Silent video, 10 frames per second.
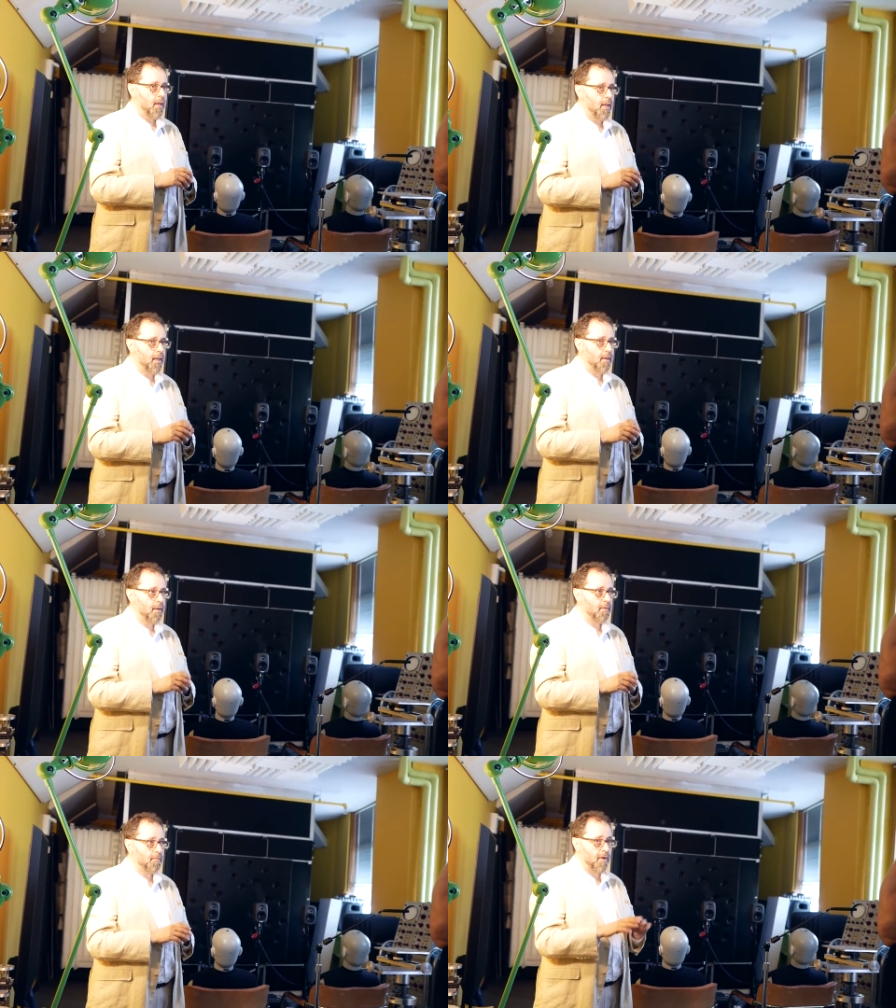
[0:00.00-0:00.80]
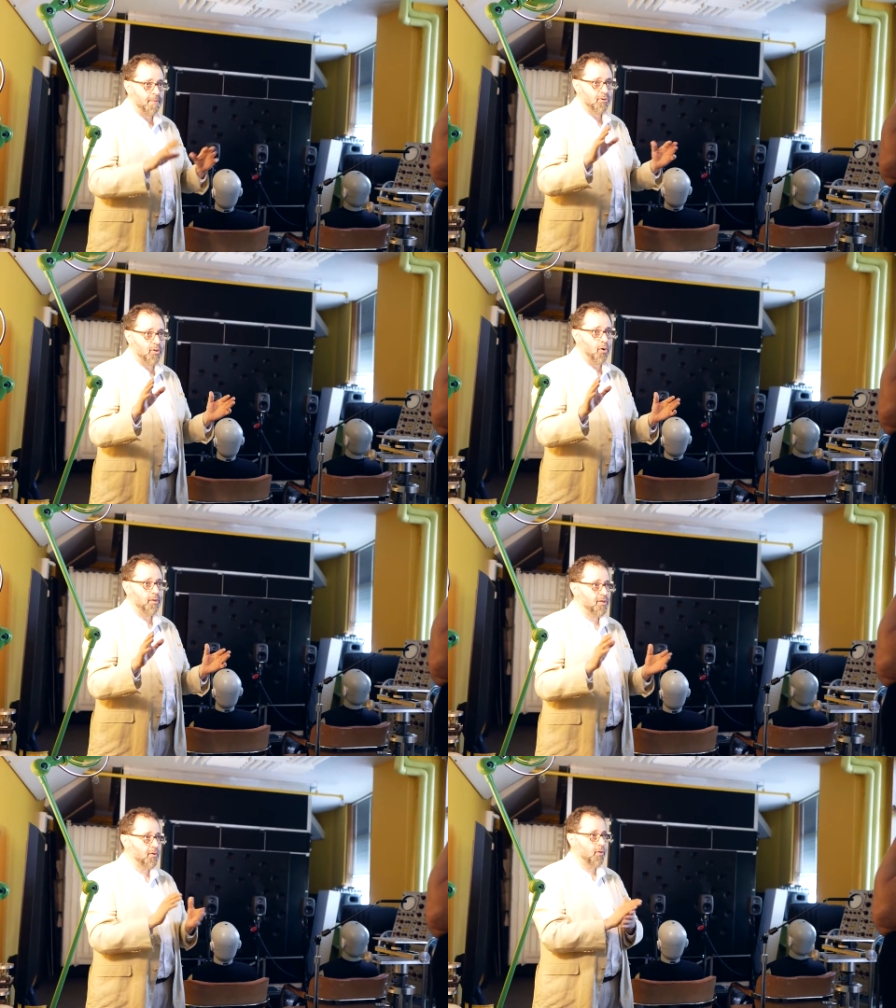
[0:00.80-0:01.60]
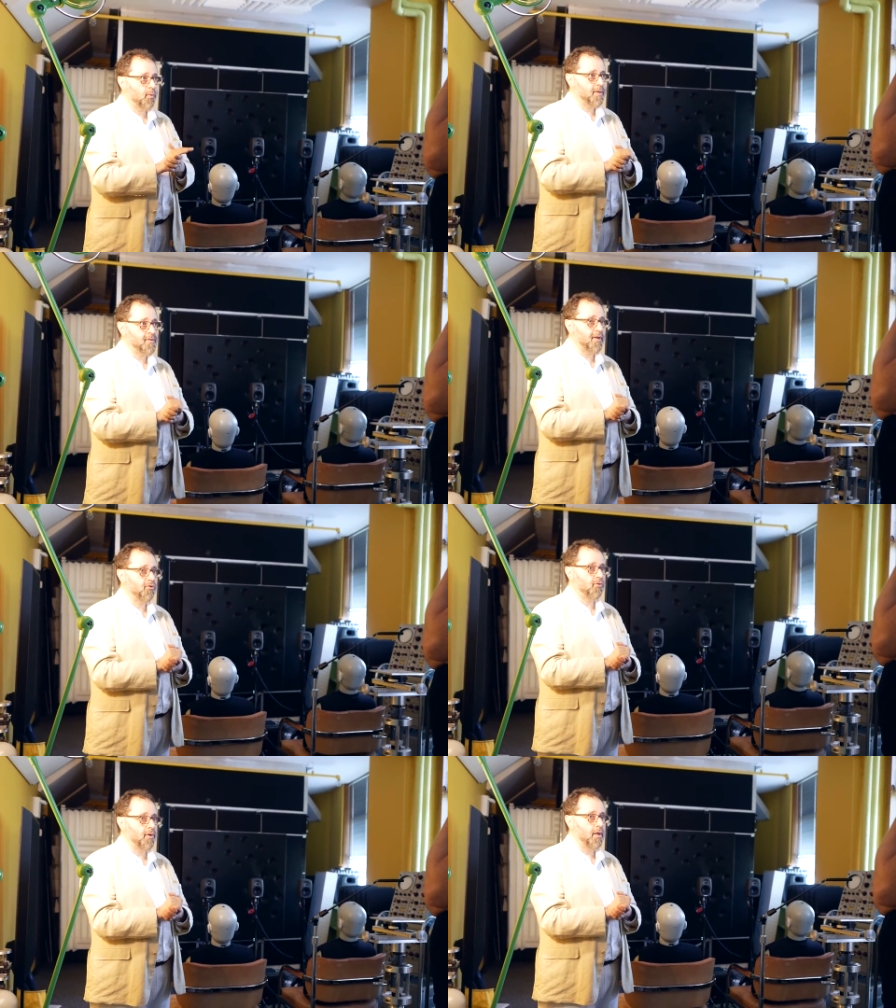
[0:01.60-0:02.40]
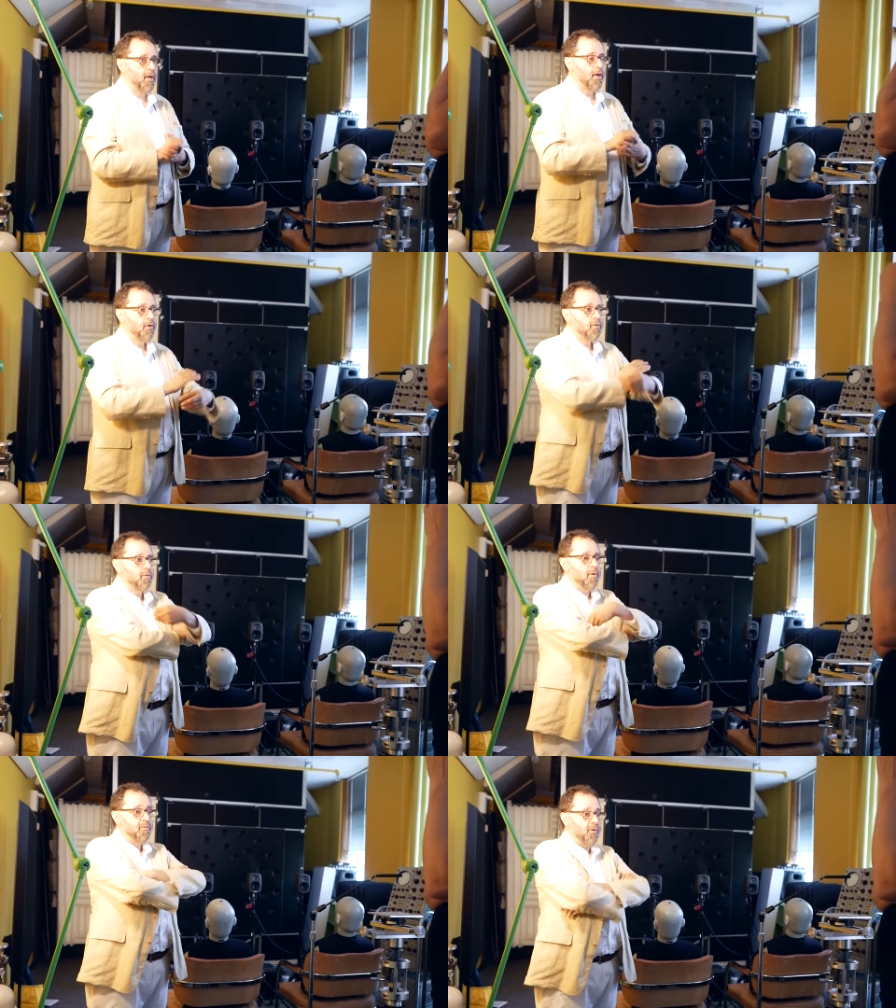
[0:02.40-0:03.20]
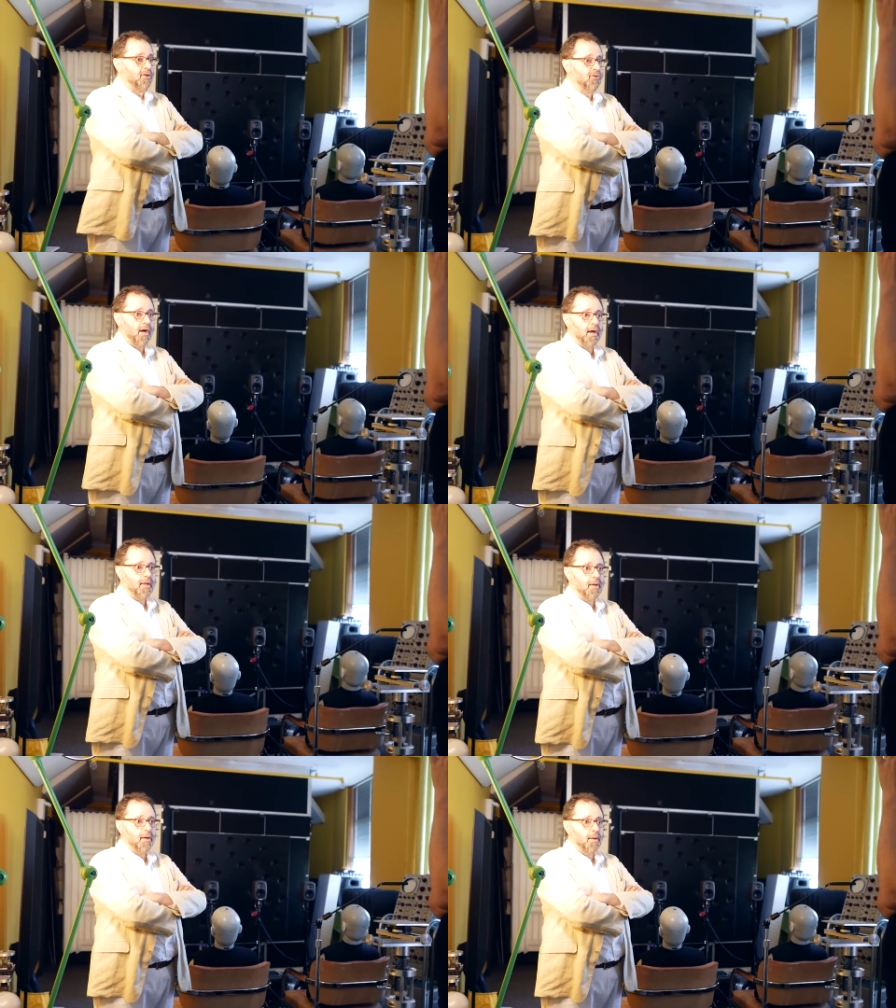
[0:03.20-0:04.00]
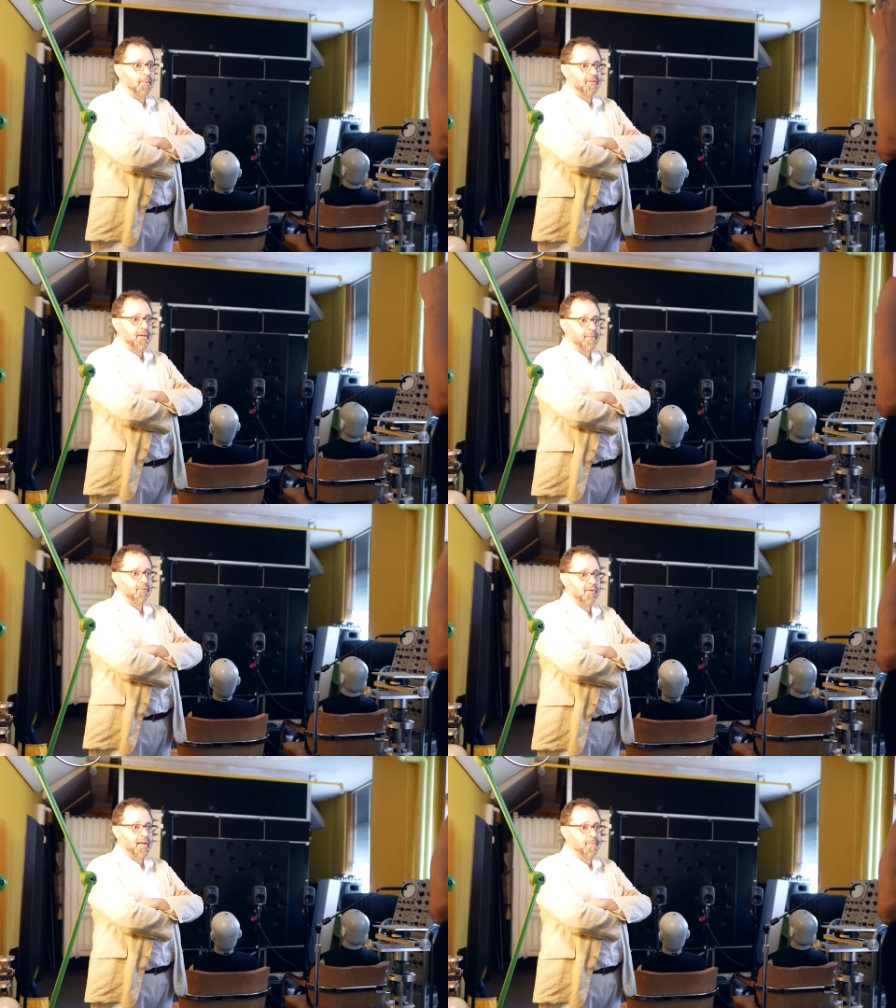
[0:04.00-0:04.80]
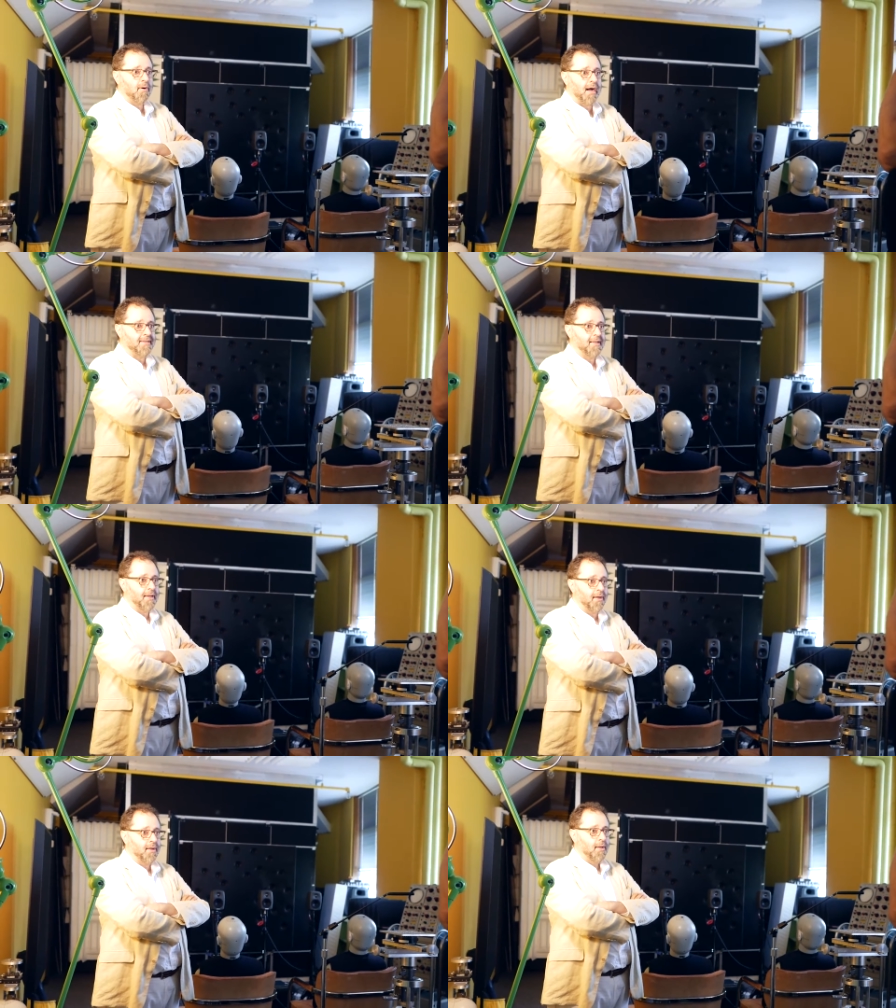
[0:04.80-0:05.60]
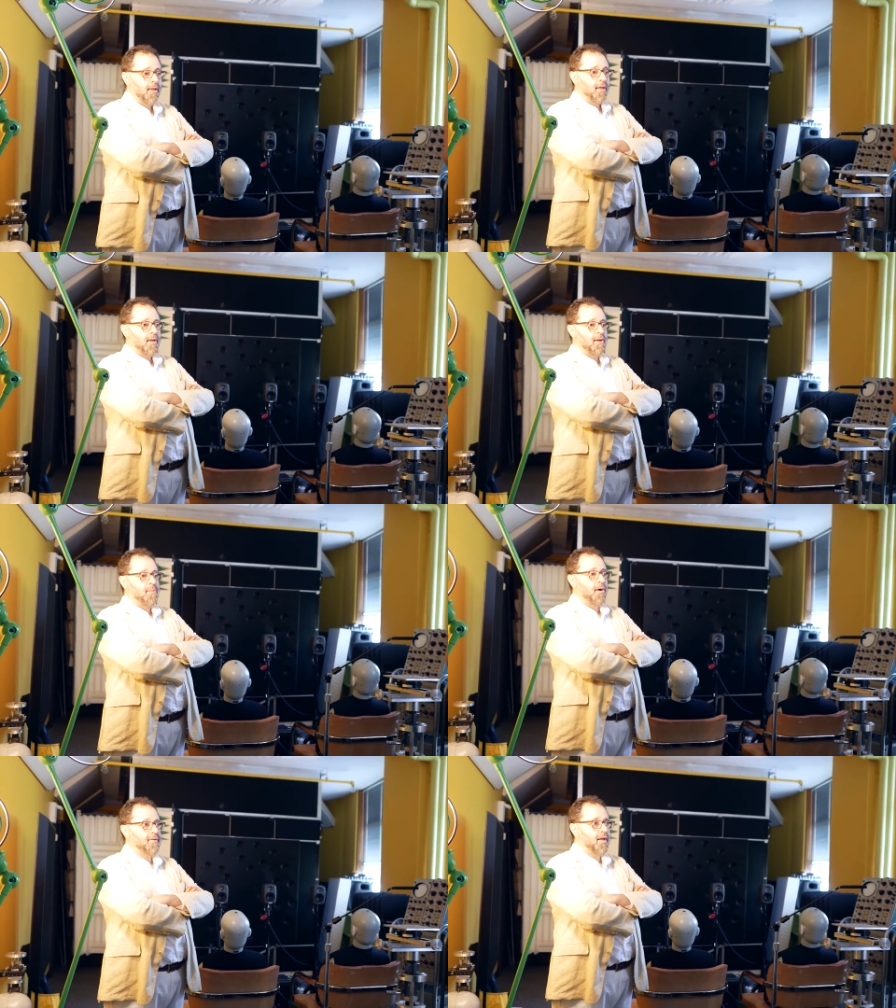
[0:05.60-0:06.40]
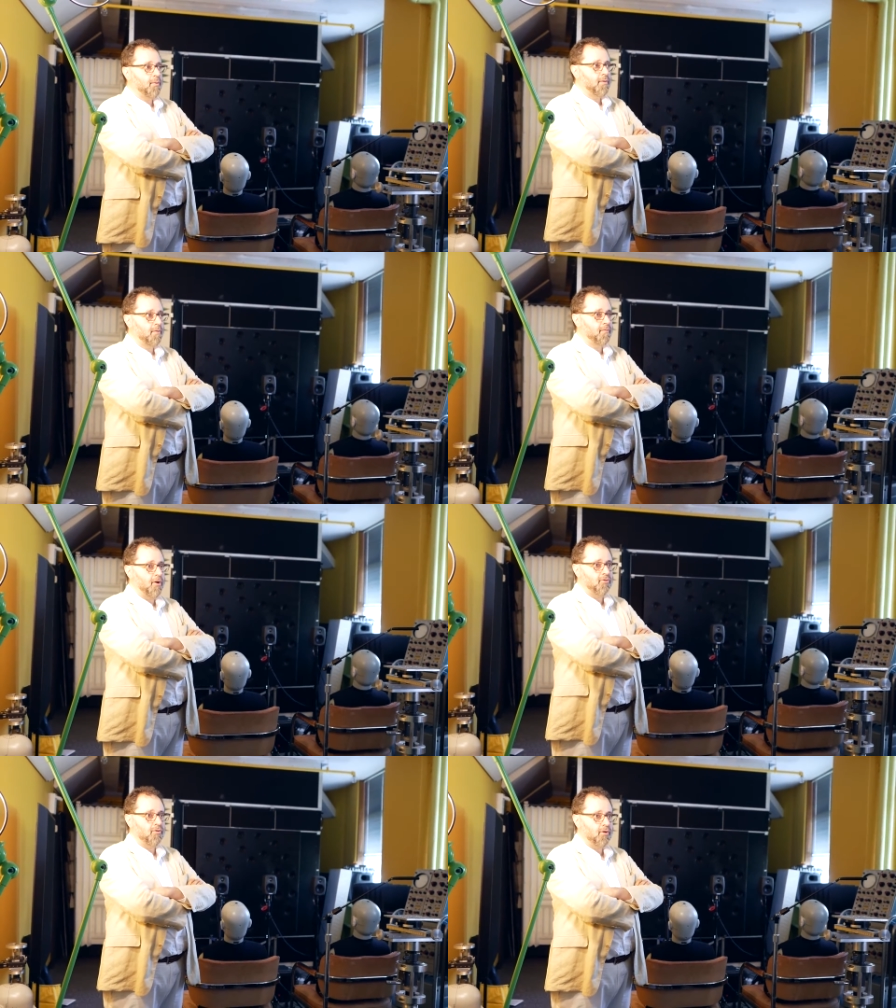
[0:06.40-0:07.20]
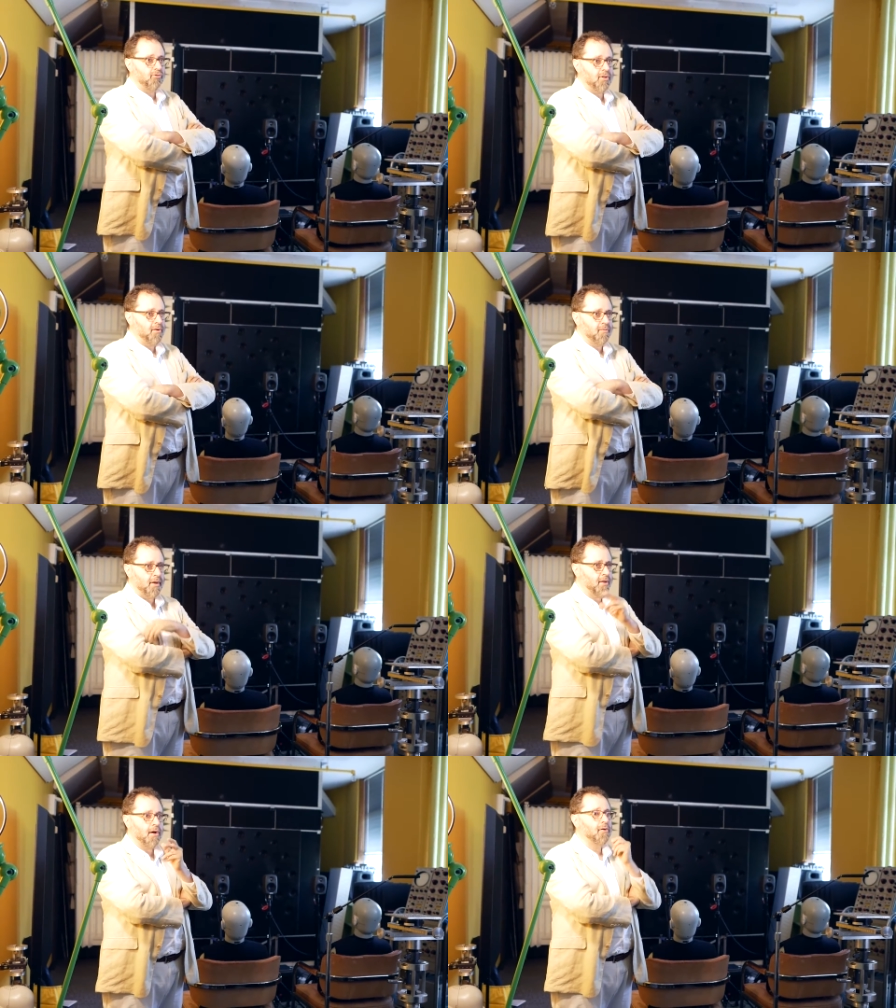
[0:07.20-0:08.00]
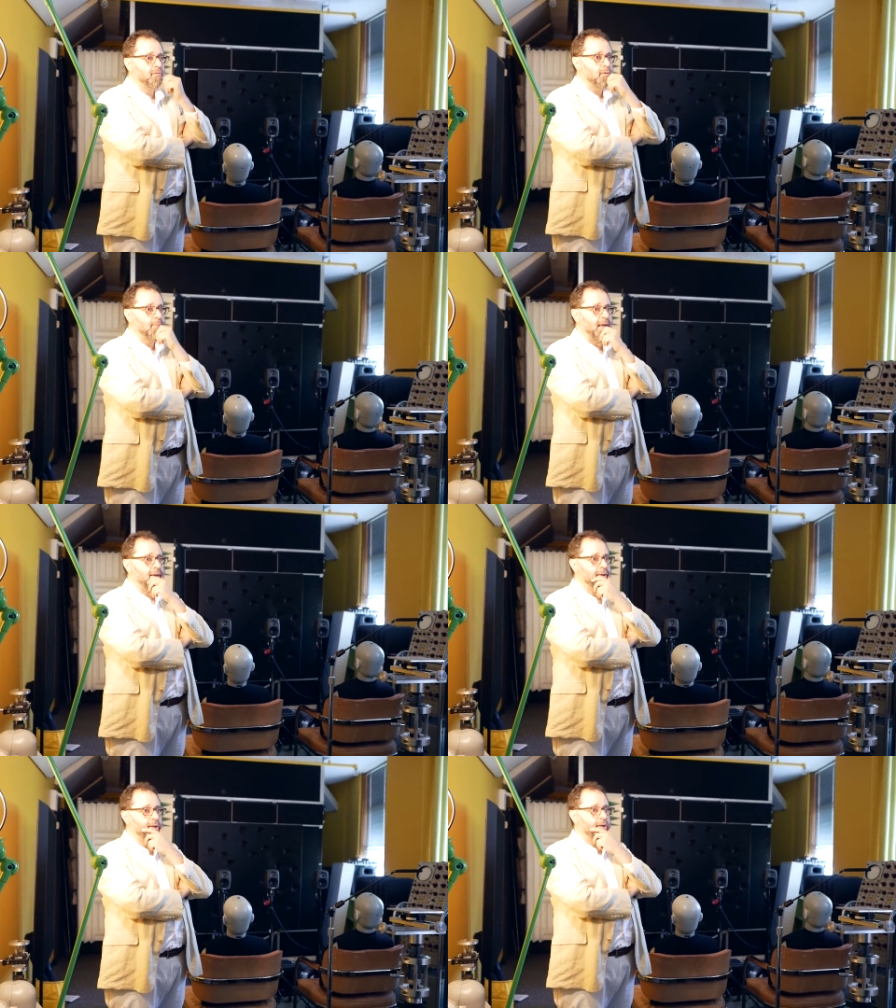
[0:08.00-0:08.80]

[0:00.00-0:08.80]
a very much the early twentieth century, to a French guy uh, by the name of Clément Ader. Clément Ader was a French engineer, very colorful man,